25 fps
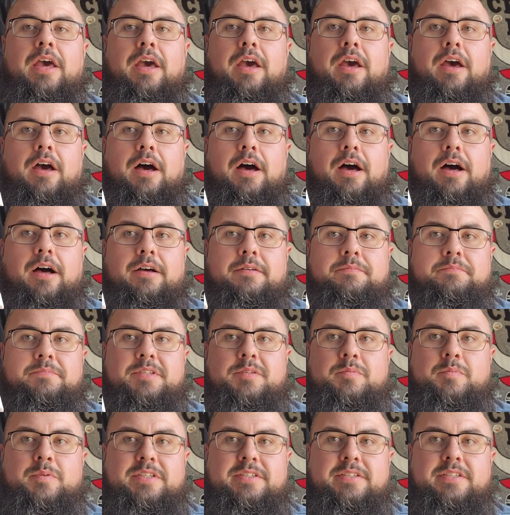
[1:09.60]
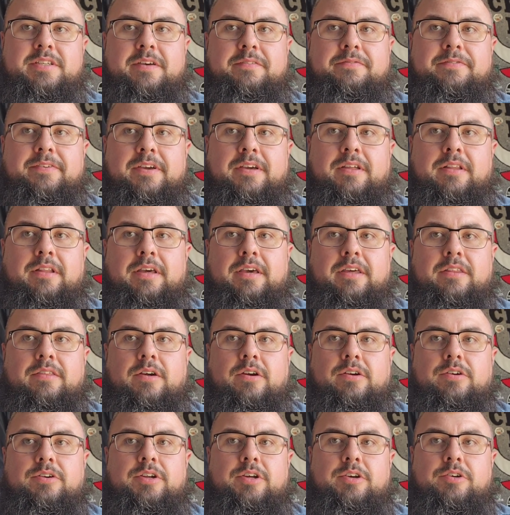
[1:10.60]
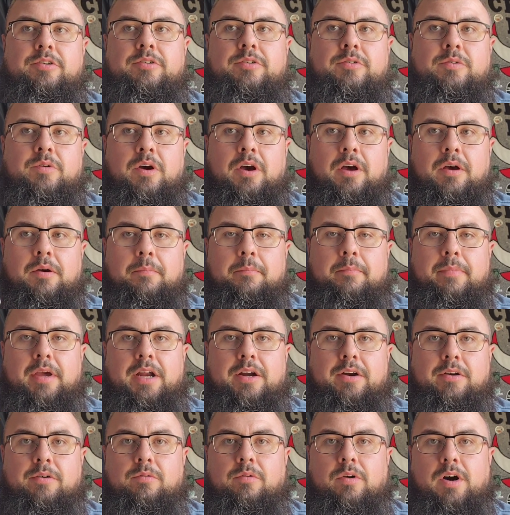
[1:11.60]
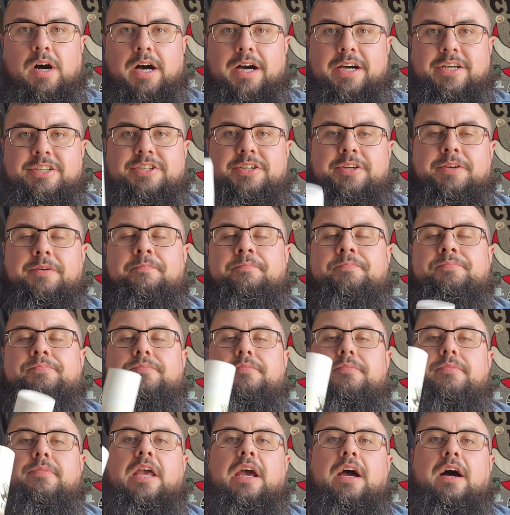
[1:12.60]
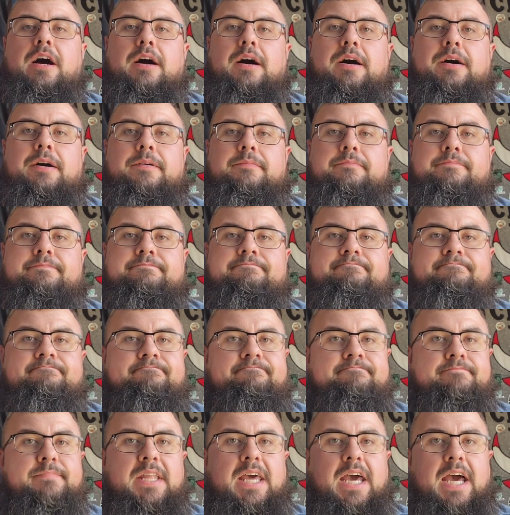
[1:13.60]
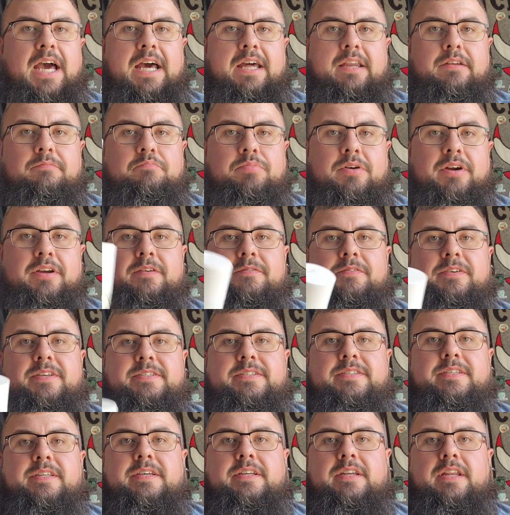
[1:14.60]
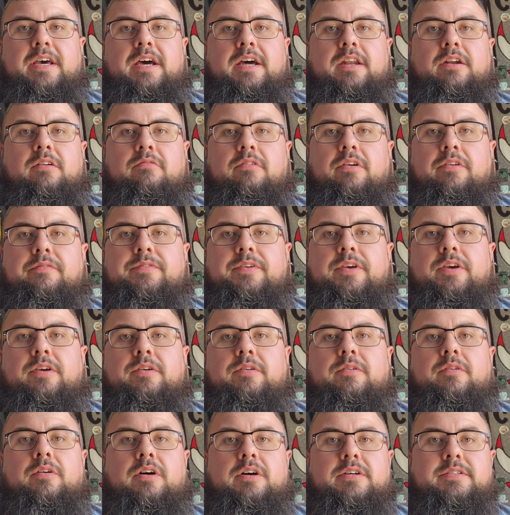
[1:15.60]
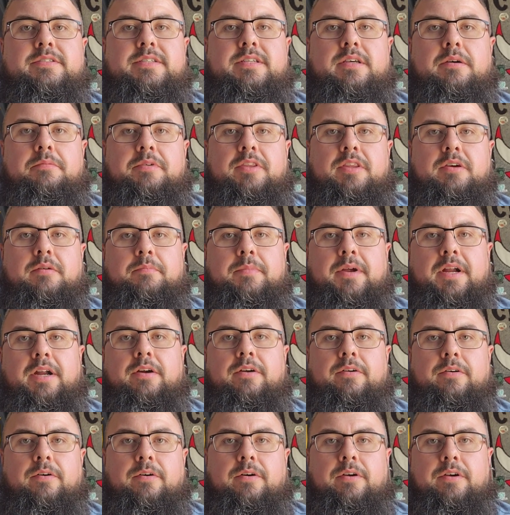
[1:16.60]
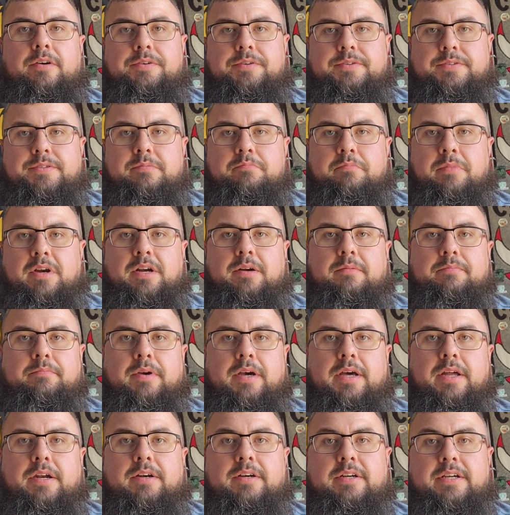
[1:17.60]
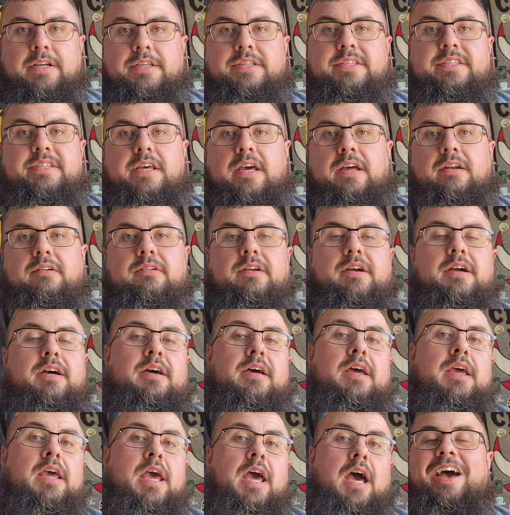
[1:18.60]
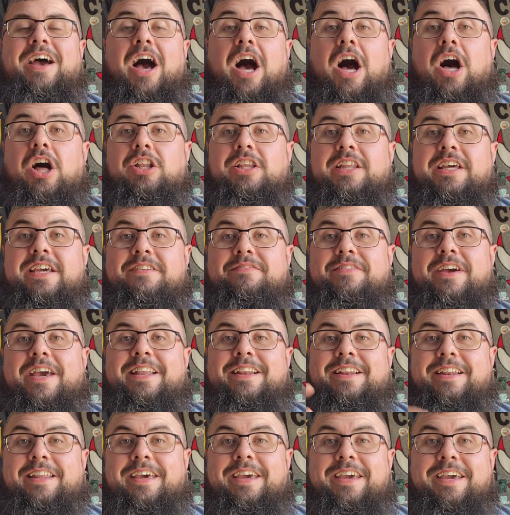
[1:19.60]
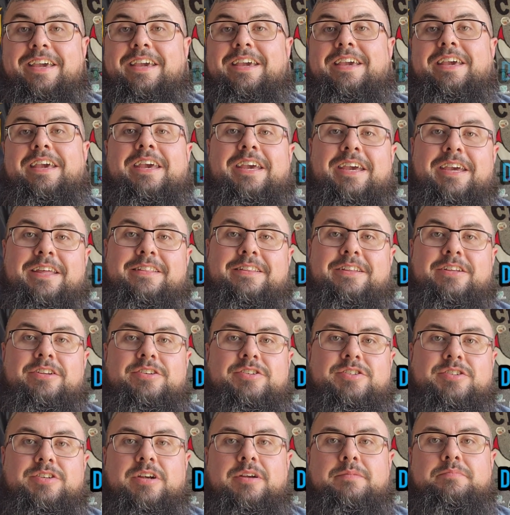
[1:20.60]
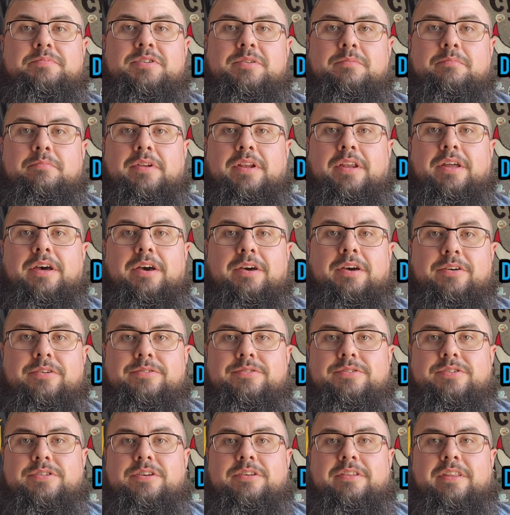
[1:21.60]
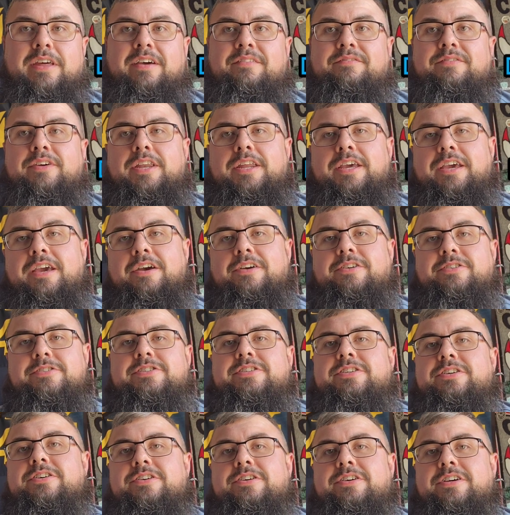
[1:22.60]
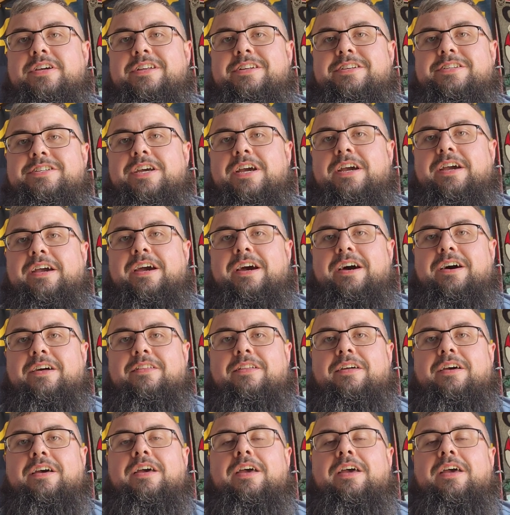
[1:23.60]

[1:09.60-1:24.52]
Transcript: um, specifically their new beard wash. Um, I'd previously done a review on some of their beard oils, beard butter, etc. I'll leave a link in the description below to that video so you can check out